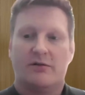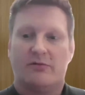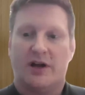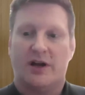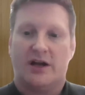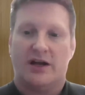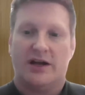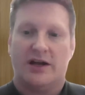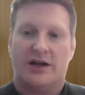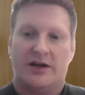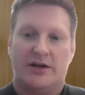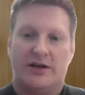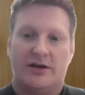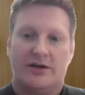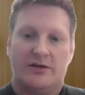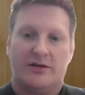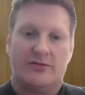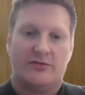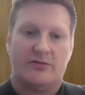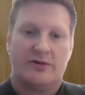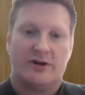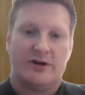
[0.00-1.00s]

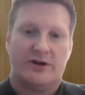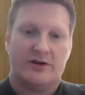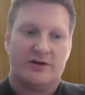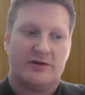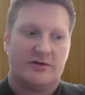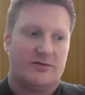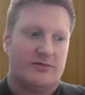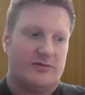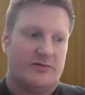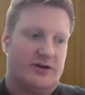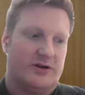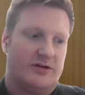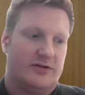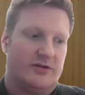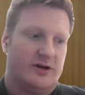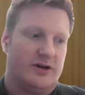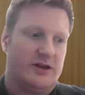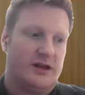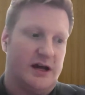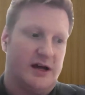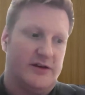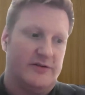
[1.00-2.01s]
where
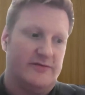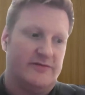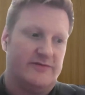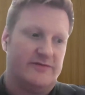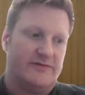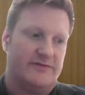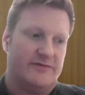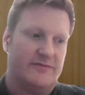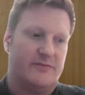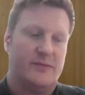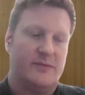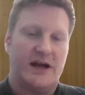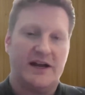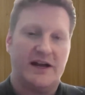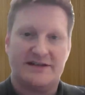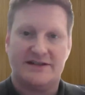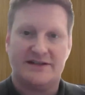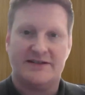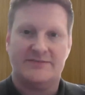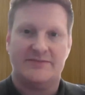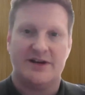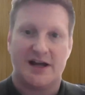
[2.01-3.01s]
a lot of my
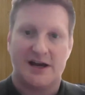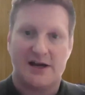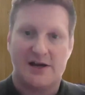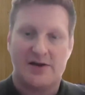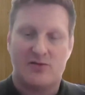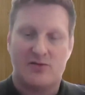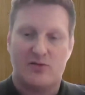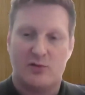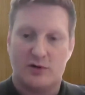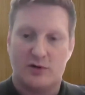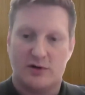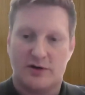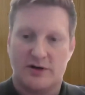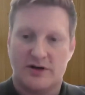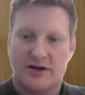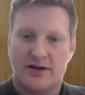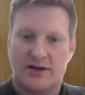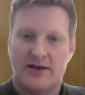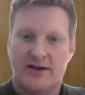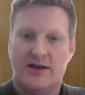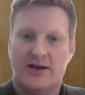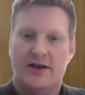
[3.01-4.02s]
team and I
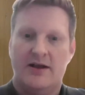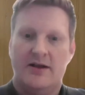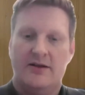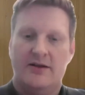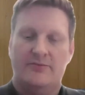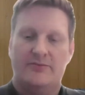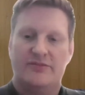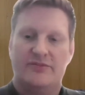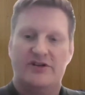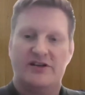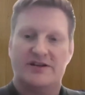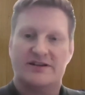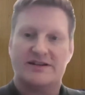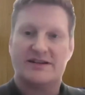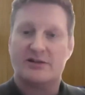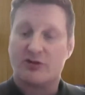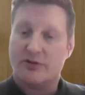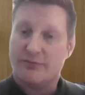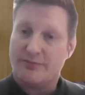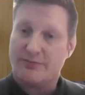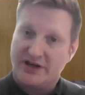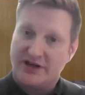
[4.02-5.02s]
work, because
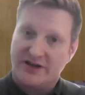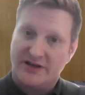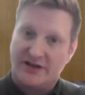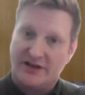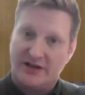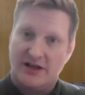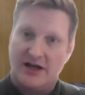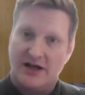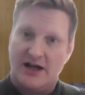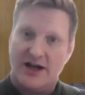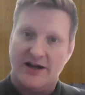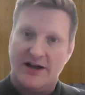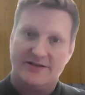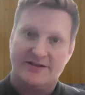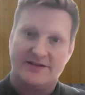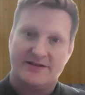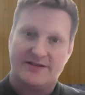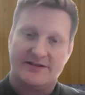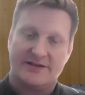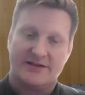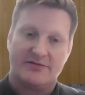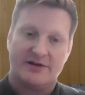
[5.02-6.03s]
there were big
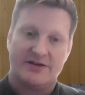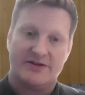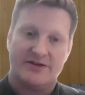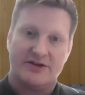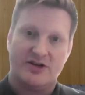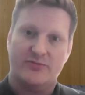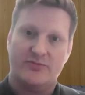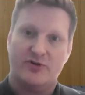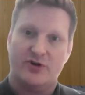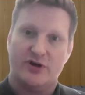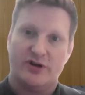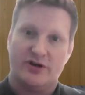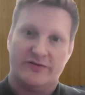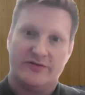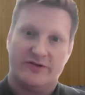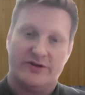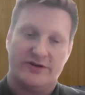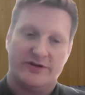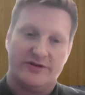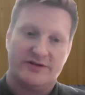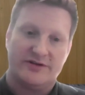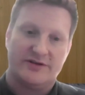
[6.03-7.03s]
declines around the opioid
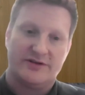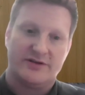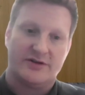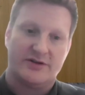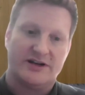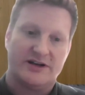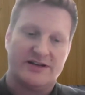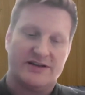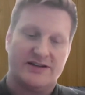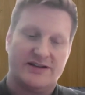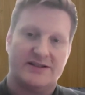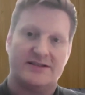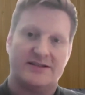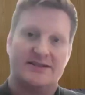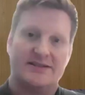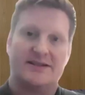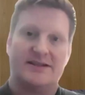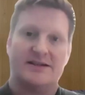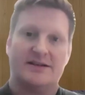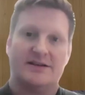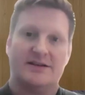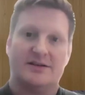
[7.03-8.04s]
overdose
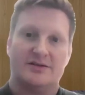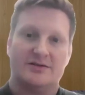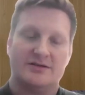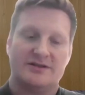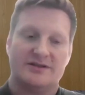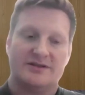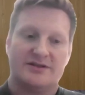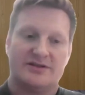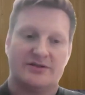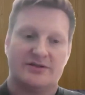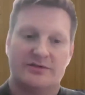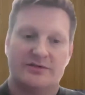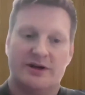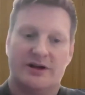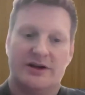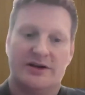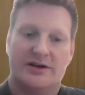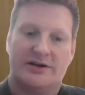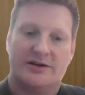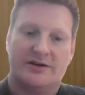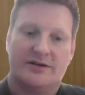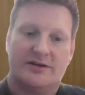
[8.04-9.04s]
crisis and also
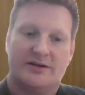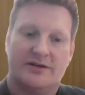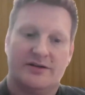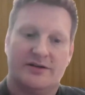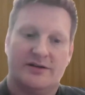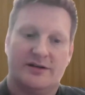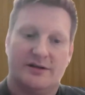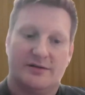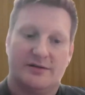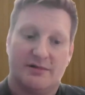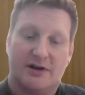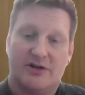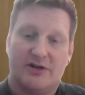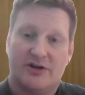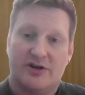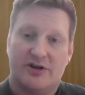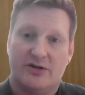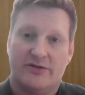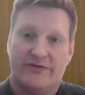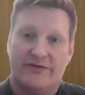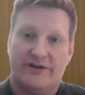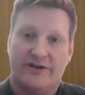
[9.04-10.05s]
around
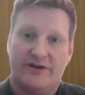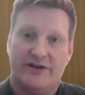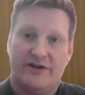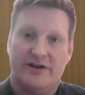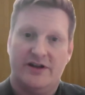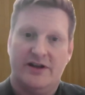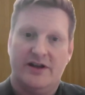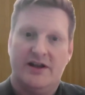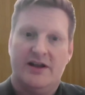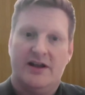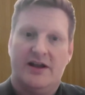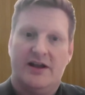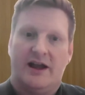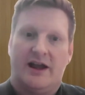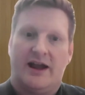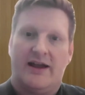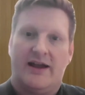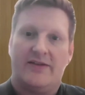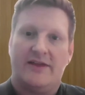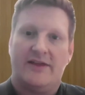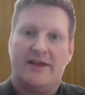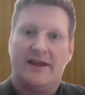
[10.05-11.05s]
COVID,
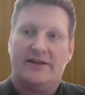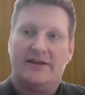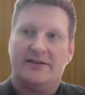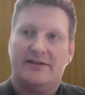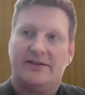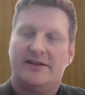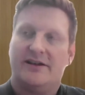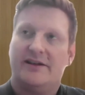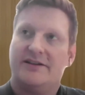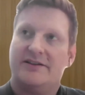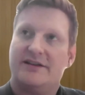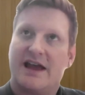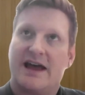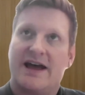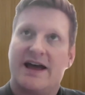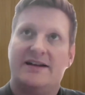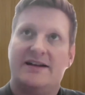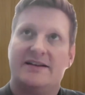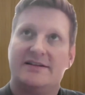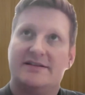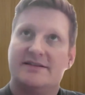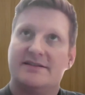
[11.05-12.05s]
and then it
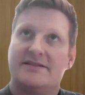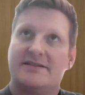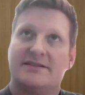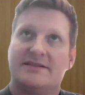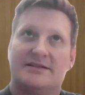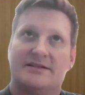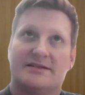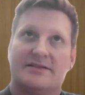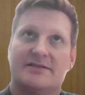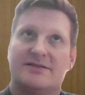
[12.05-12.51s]
has